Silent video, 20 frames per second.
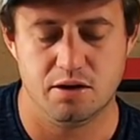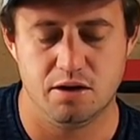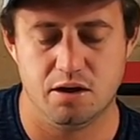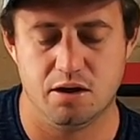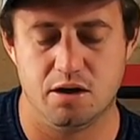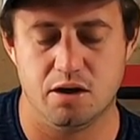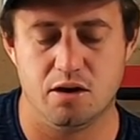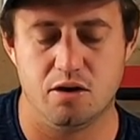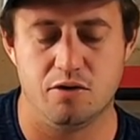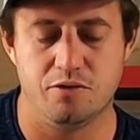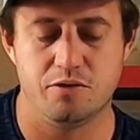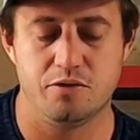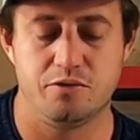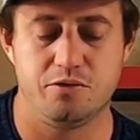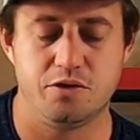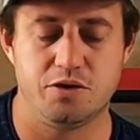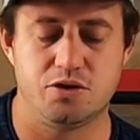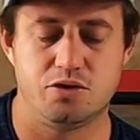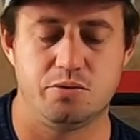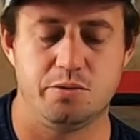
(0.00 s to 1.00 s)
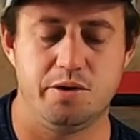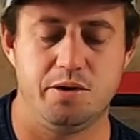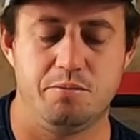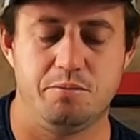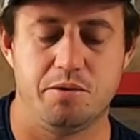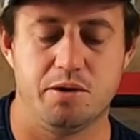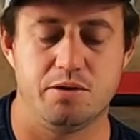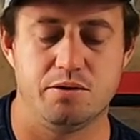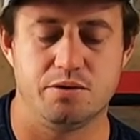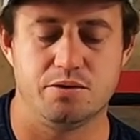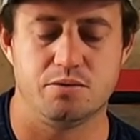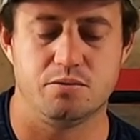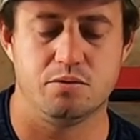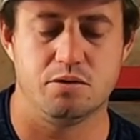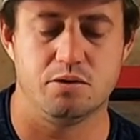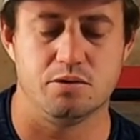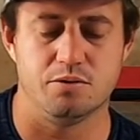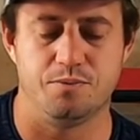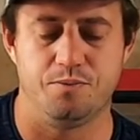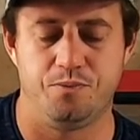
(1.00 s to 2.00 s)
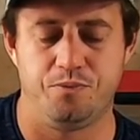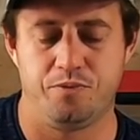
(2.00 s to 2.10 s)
and I often fish 20 pound as well